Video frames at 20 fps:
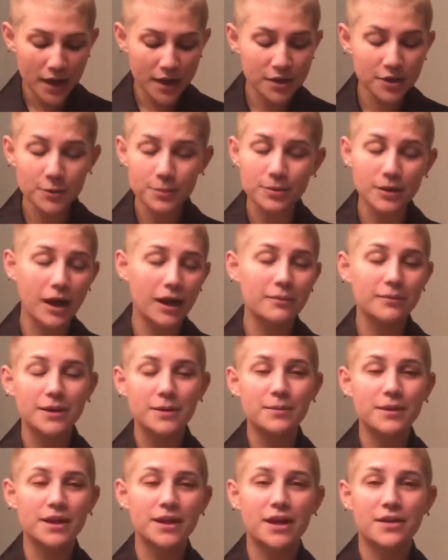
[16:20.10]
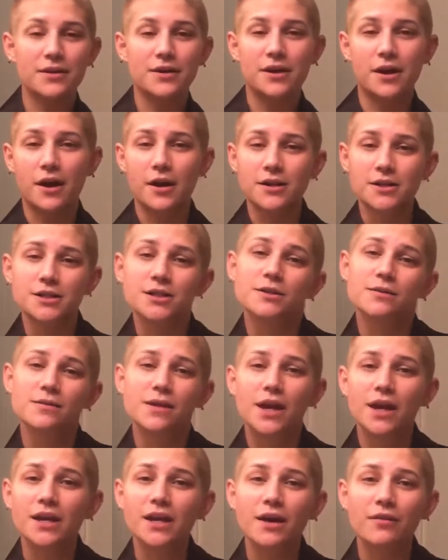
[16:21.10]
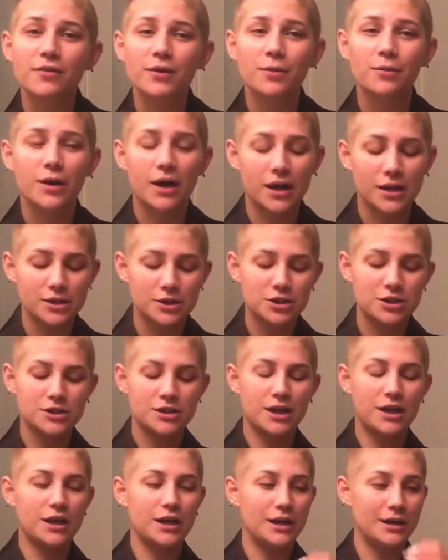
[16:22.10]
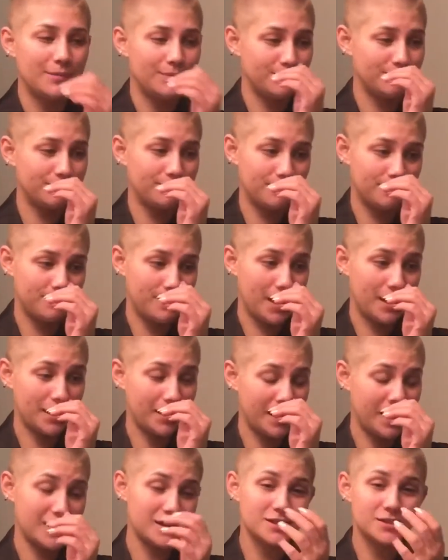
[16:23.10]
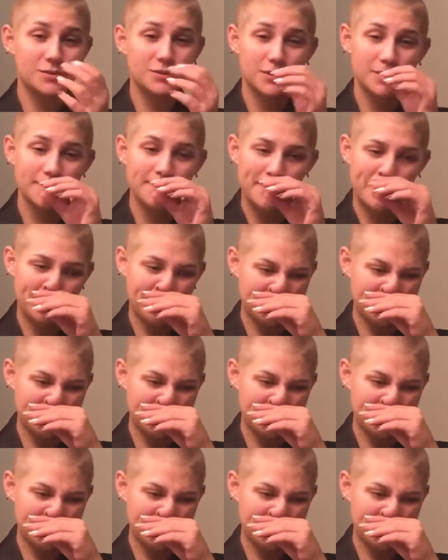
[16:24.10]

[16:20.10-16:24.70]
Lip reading: It'll probably be another cartoon that I never watched back in high school,